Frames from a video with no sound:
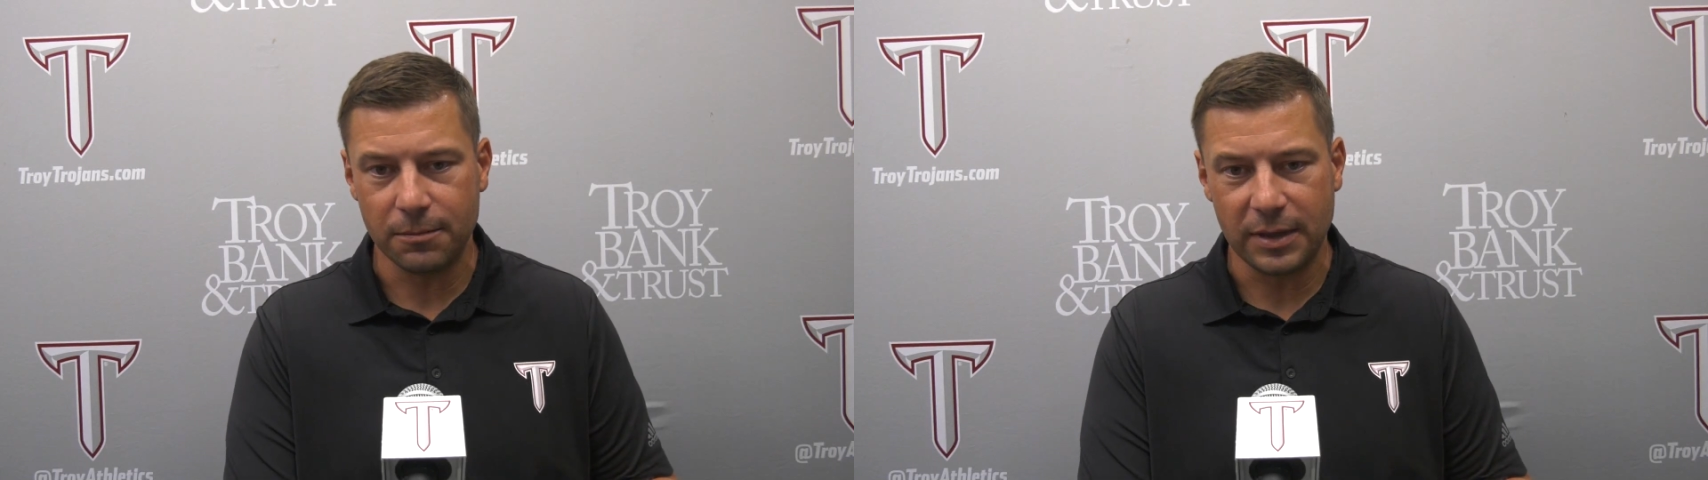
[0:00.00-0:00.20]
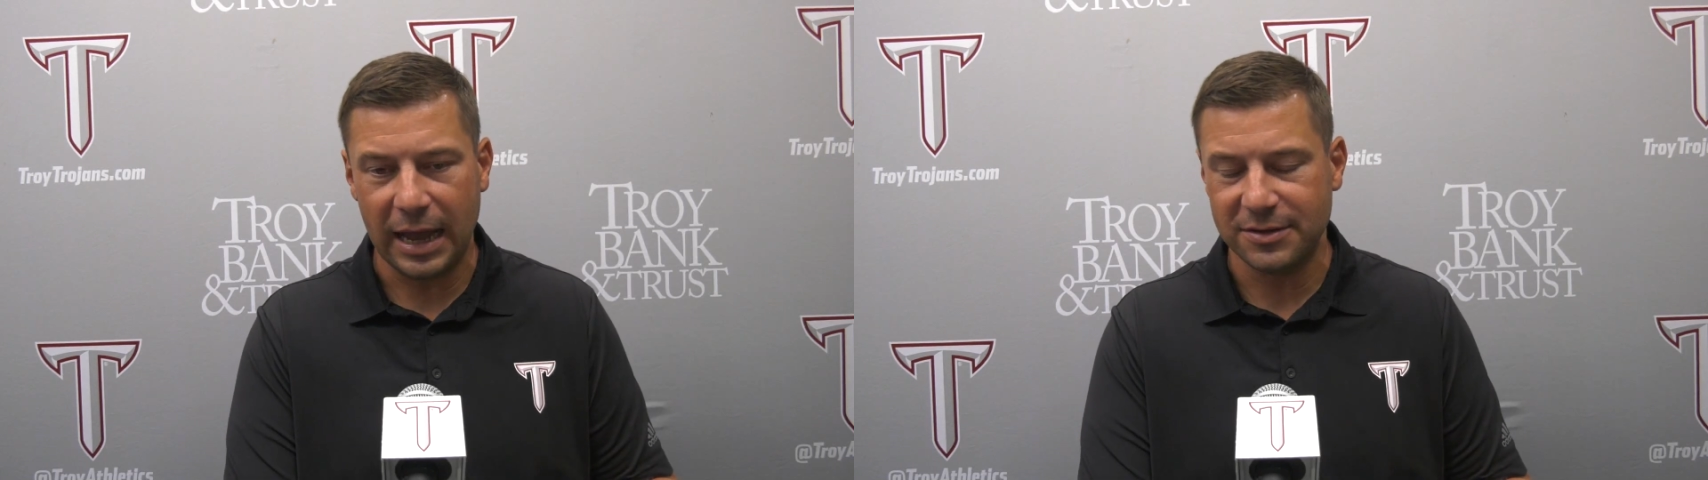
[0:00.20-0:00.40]

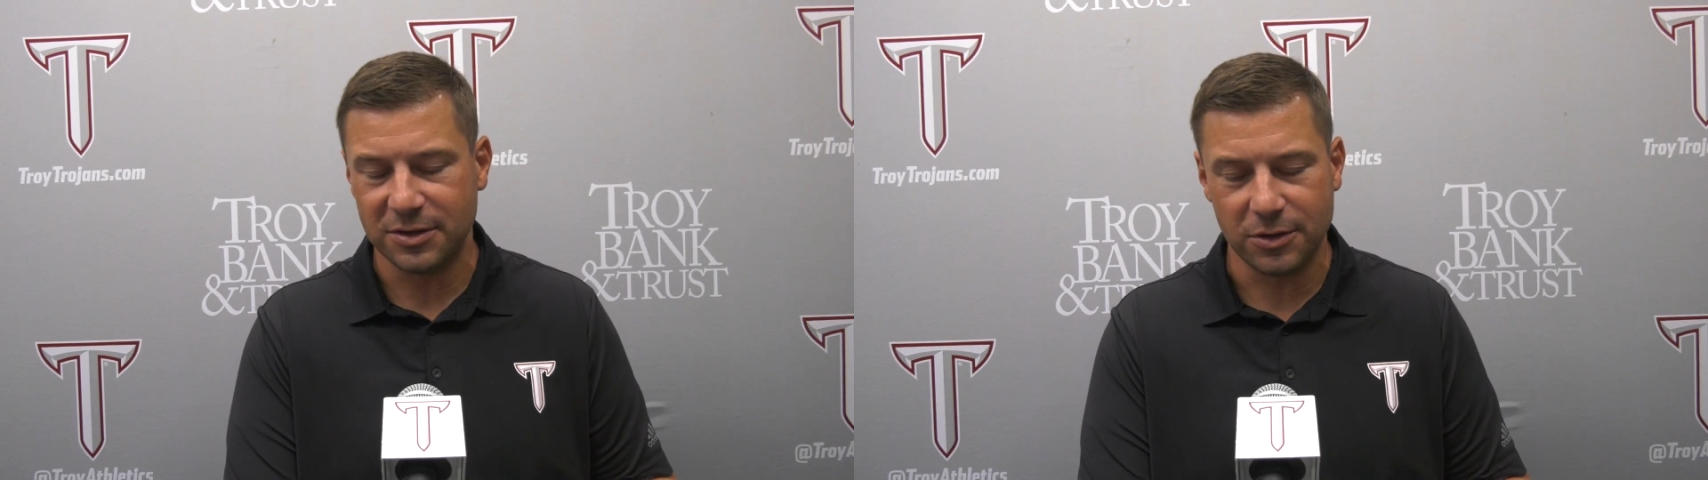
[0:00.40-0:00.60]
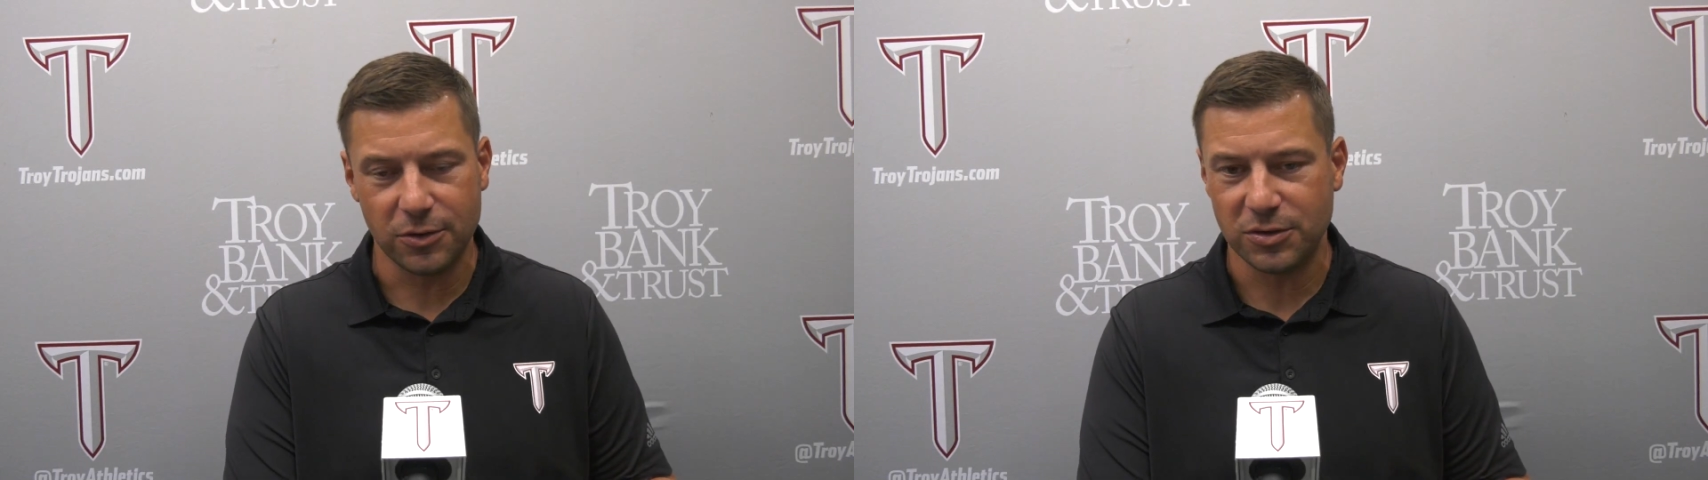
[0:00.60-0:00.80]
Guys
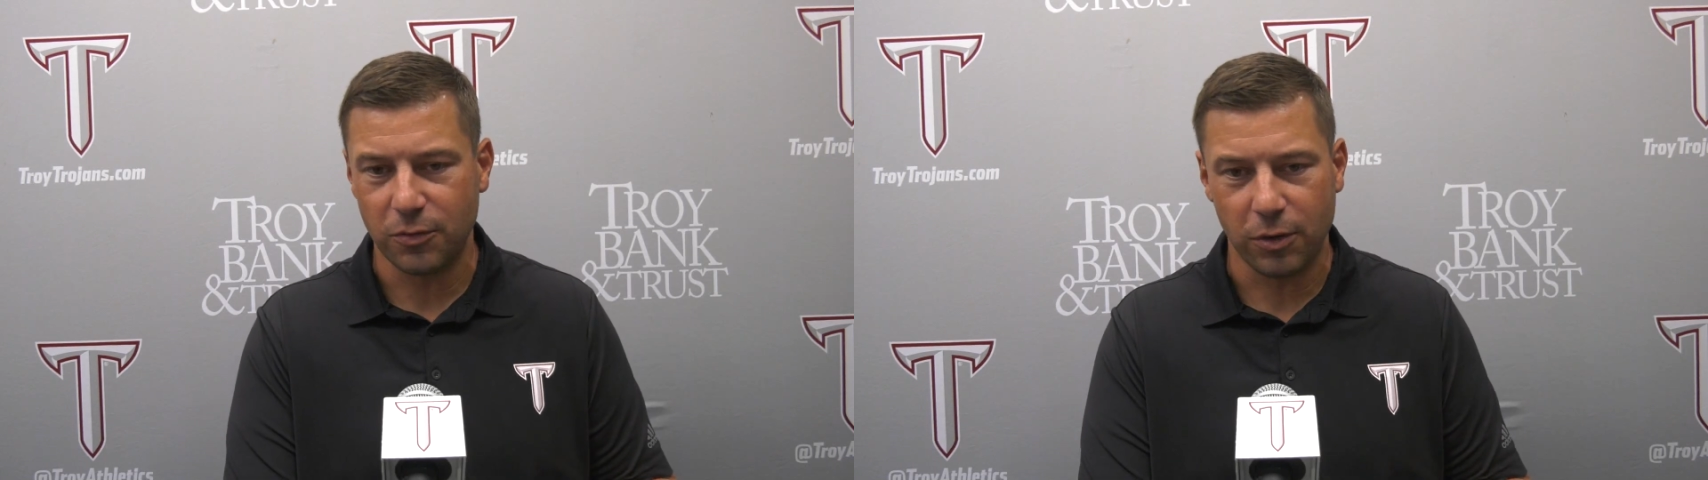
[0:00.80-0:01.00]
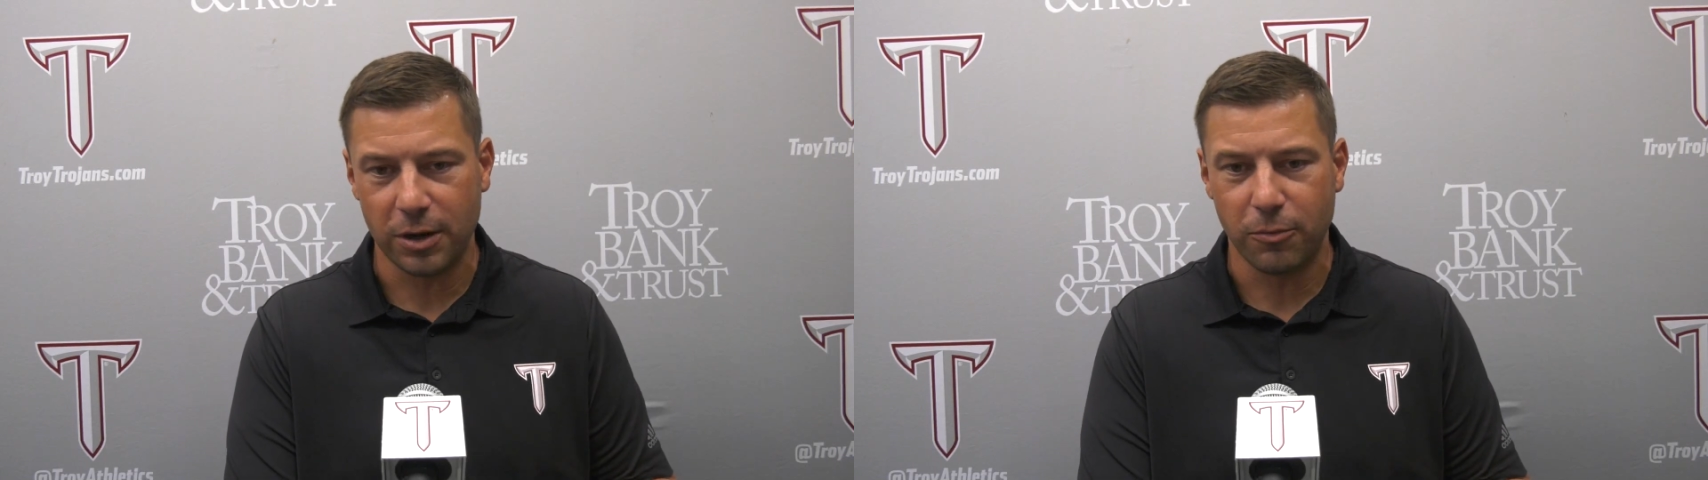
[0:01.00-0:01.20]
that are usually
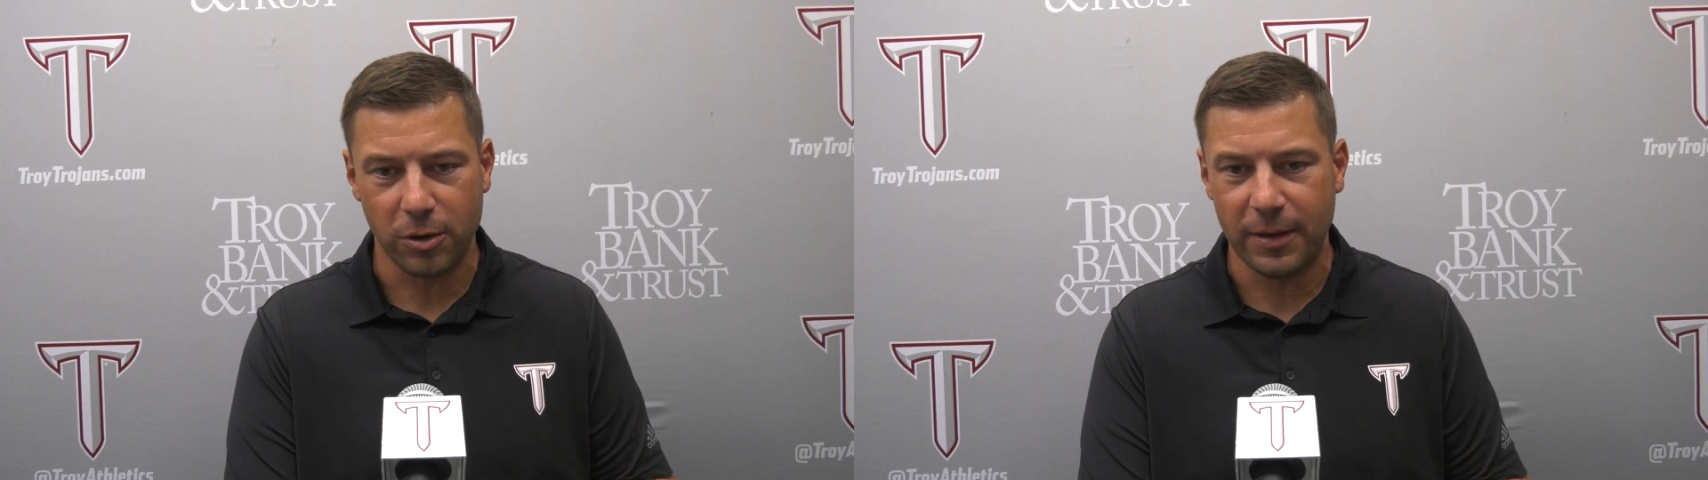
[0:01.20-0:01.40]
worried more